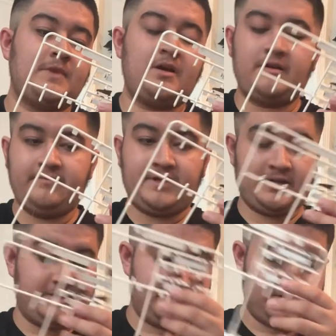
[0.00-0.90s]
I got everything, and
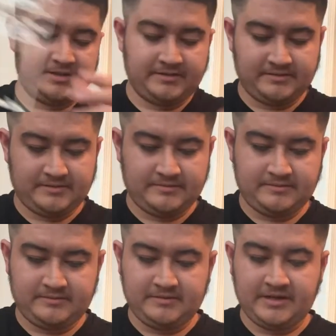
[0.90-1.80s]
I just need.
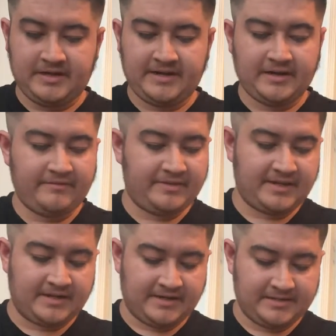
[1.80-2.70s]
I got
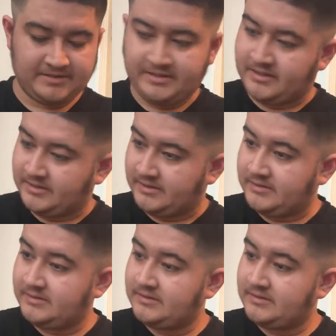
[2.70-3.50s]
everything I need. Just need to